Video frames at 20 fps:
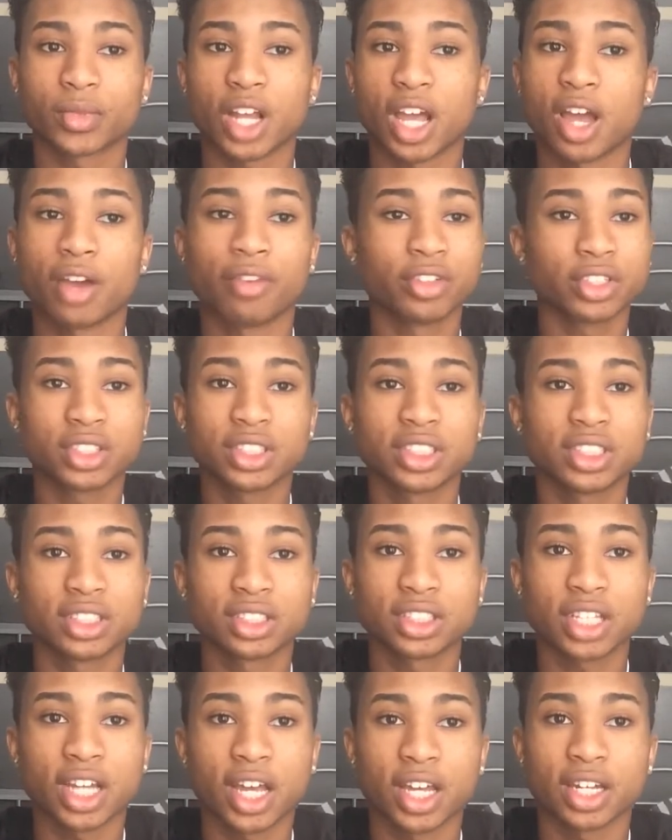ever since
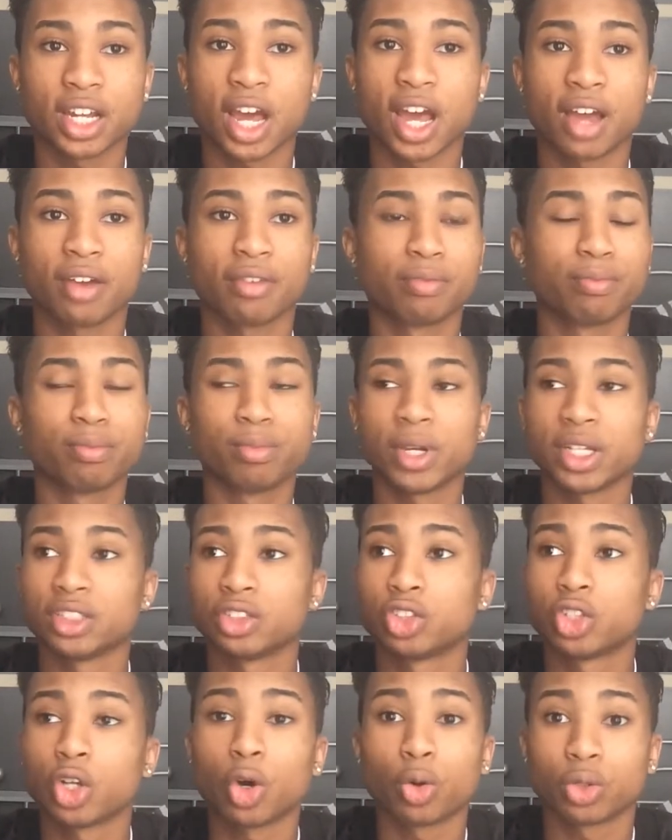then, I've been
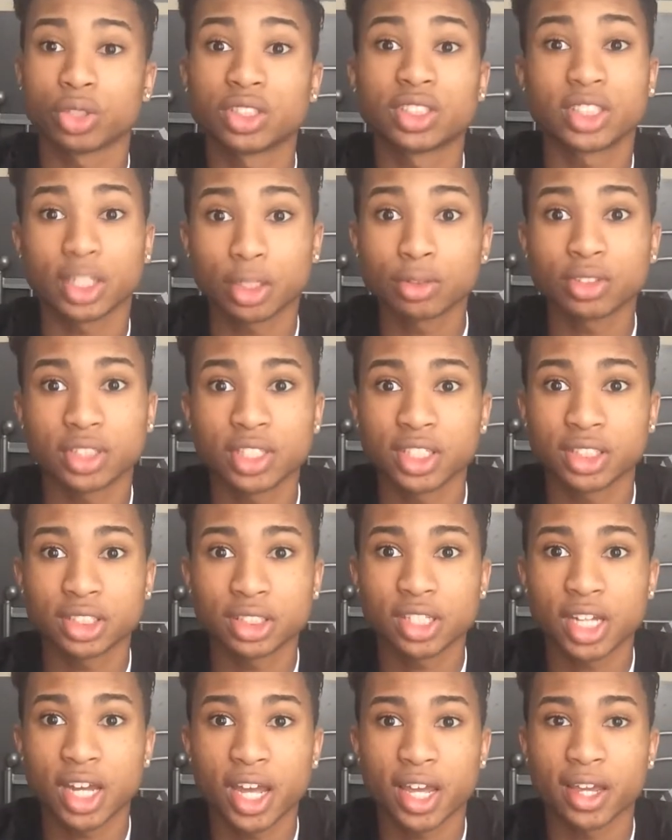told, still to this
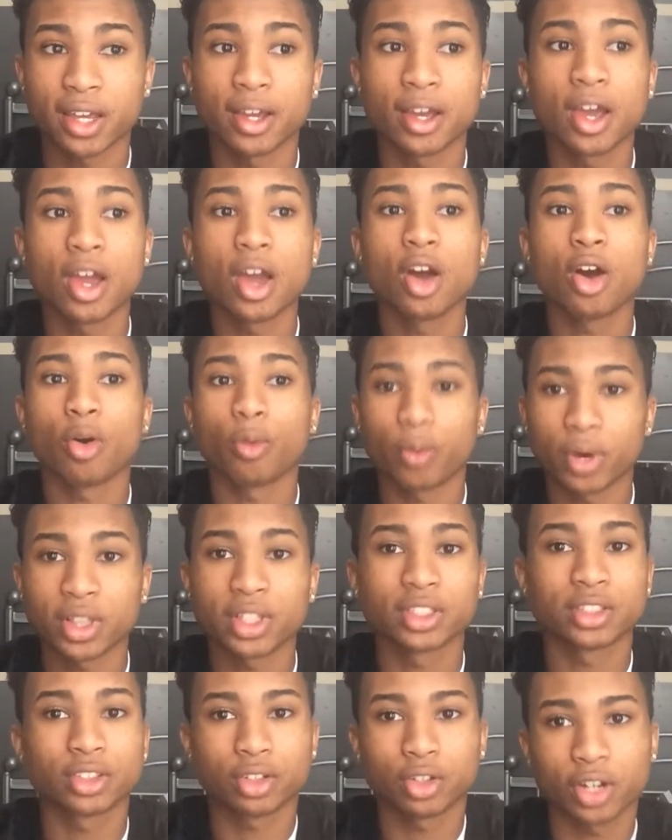day, what
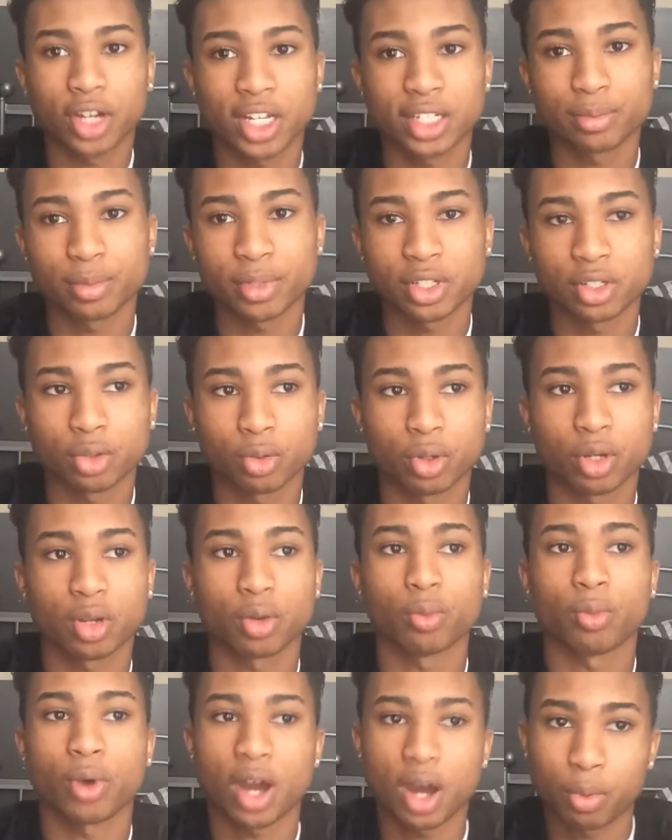this girl has been
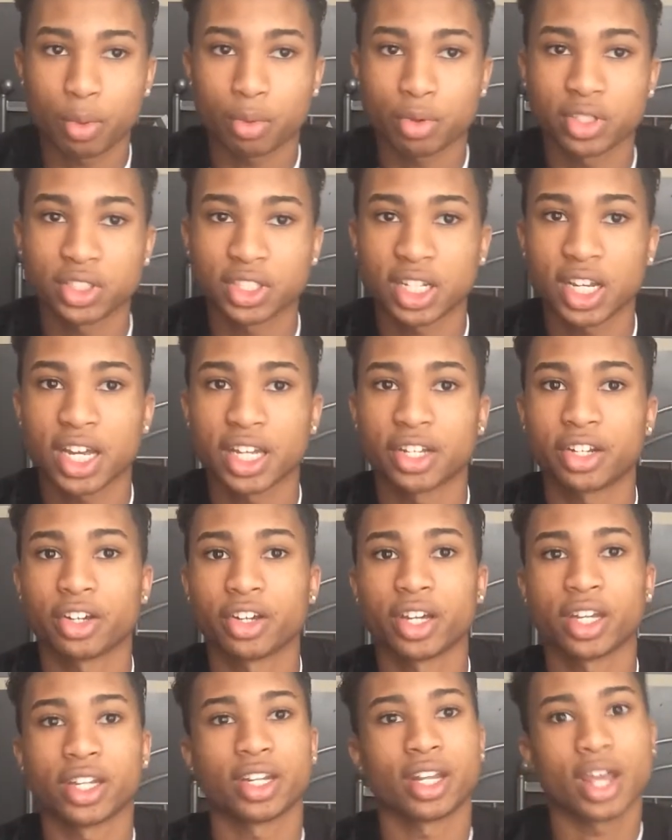doing while we were
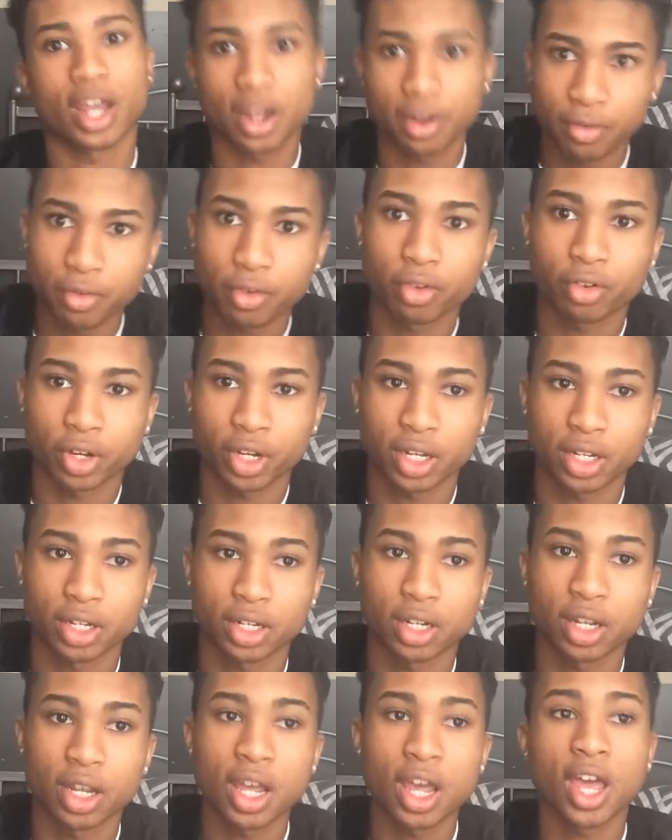together in 8th grade.
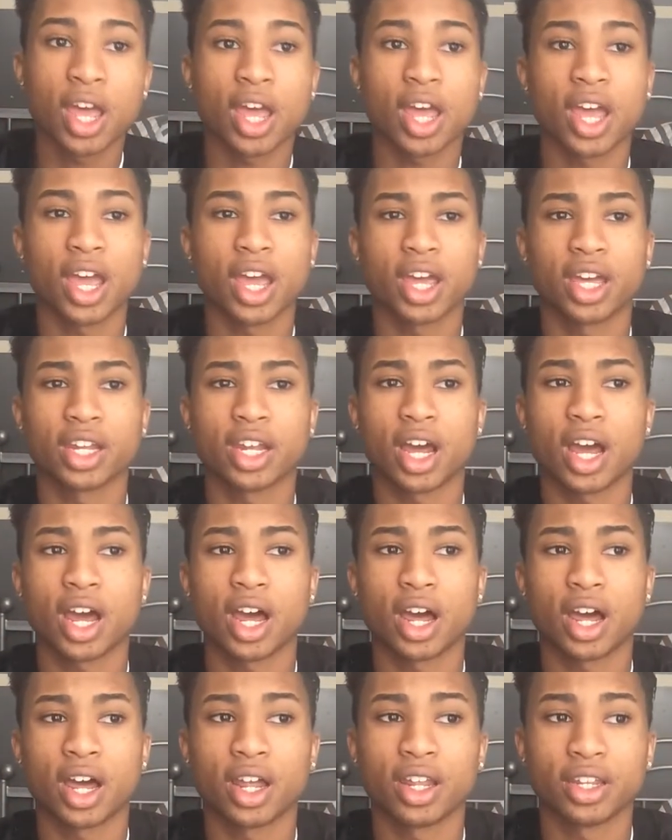And
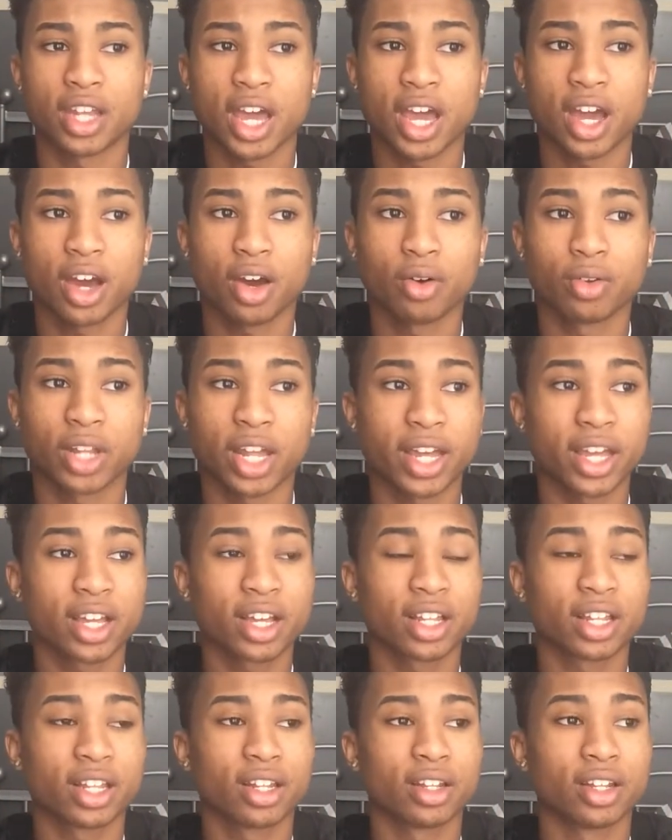now,
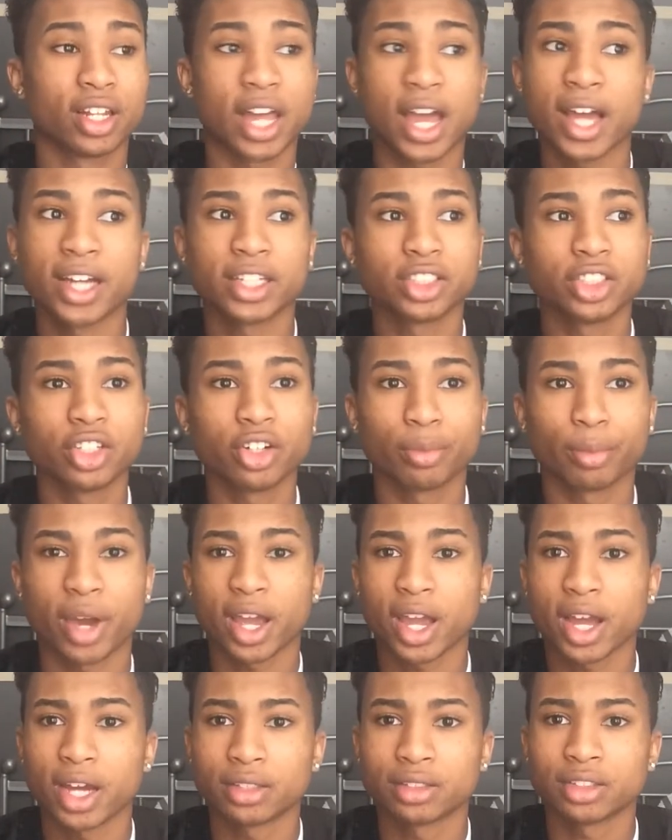like, last year,
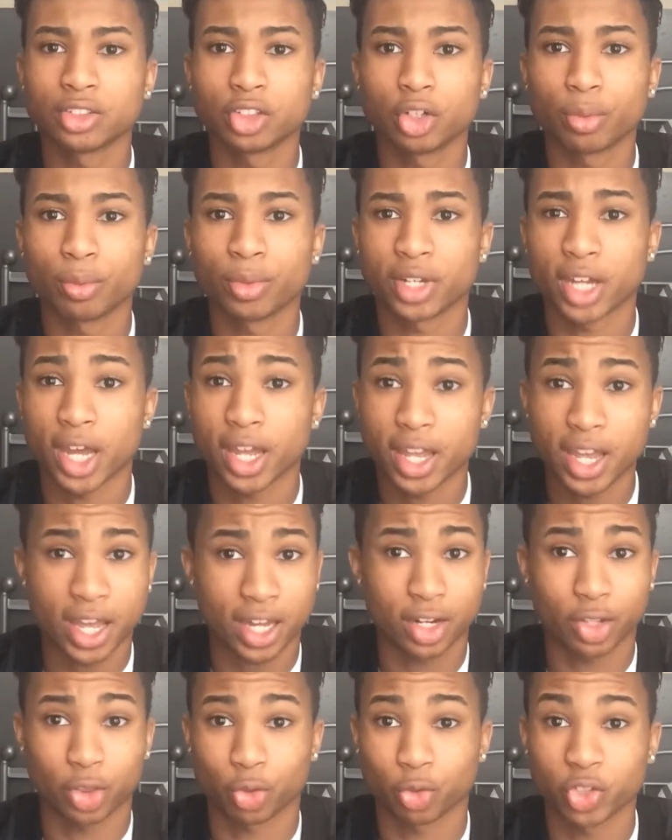cousin told me that he
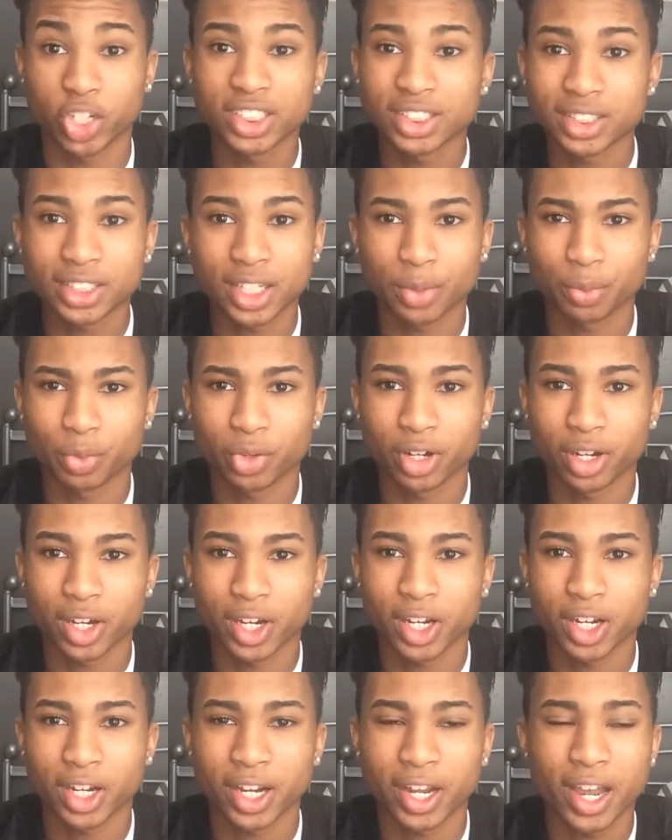had a threesome with
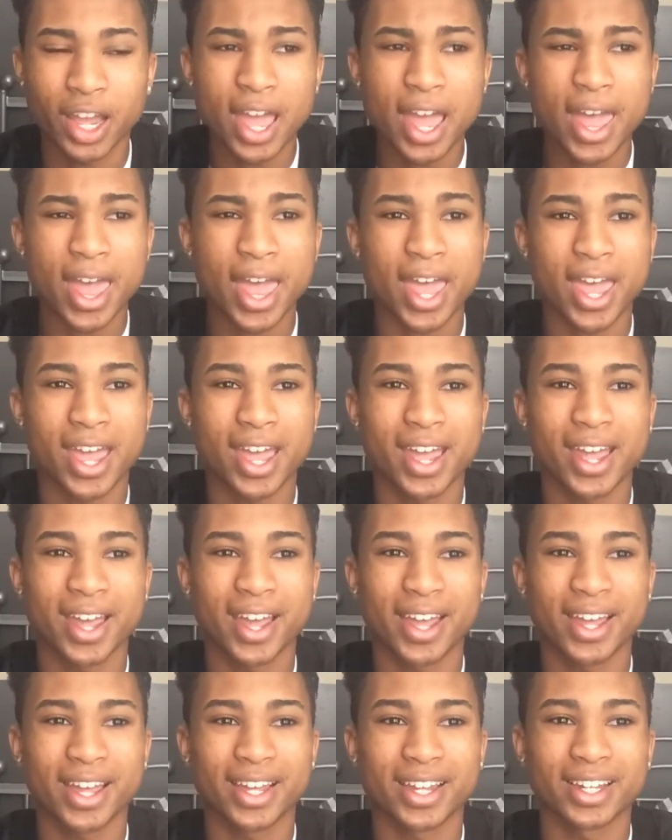her.
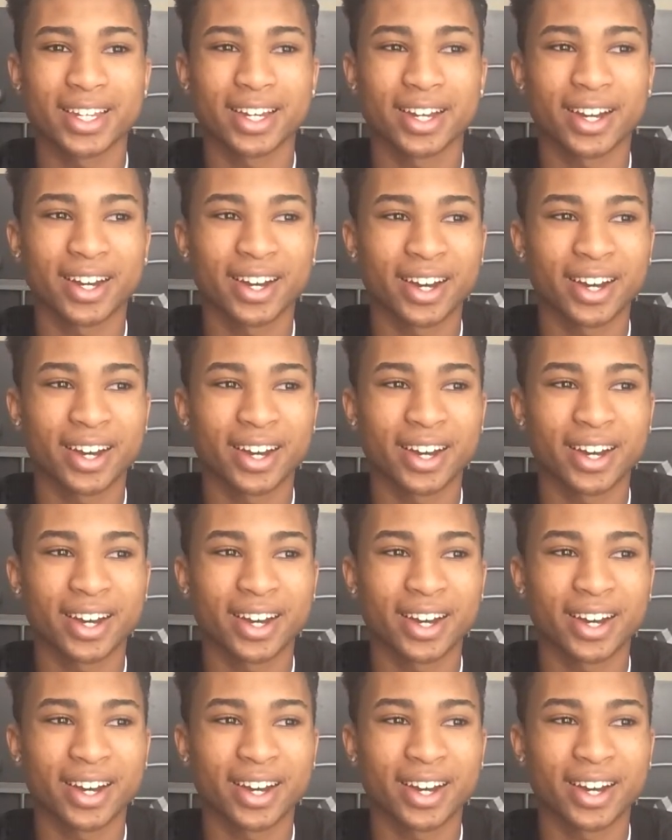And,